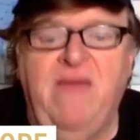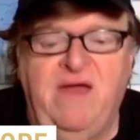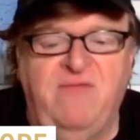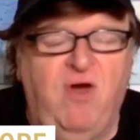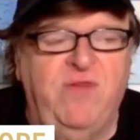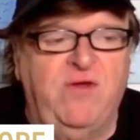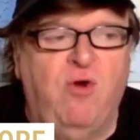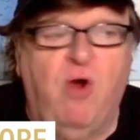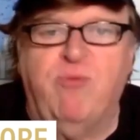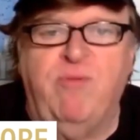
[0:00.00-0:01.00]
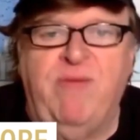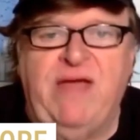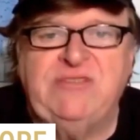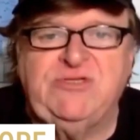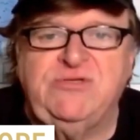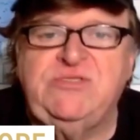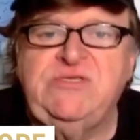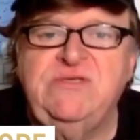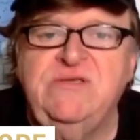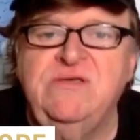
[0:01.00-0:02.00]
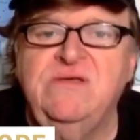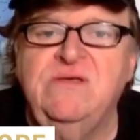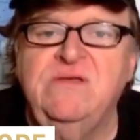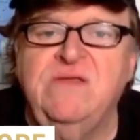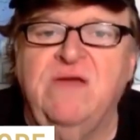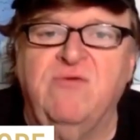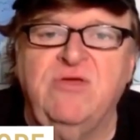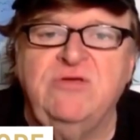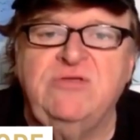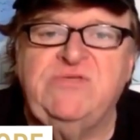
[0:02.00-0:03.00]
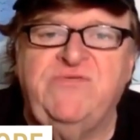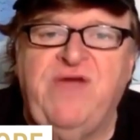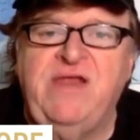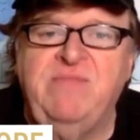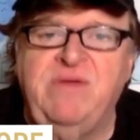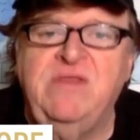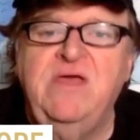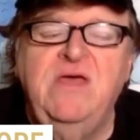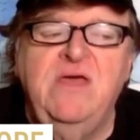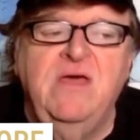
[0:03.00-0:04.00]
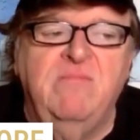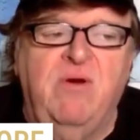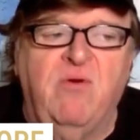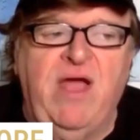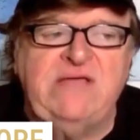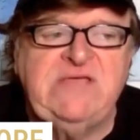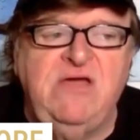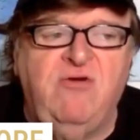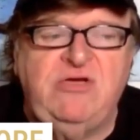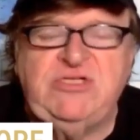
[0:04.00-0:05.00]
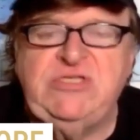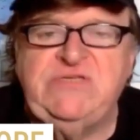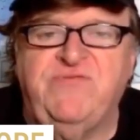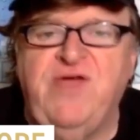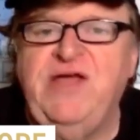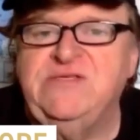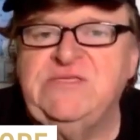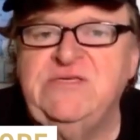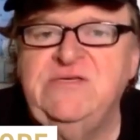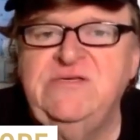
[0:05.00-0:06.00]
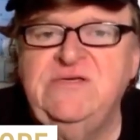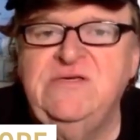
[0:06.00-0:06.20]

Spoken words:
not of all the corporate bastards that we're used to fighting, but we're asking questions of friends,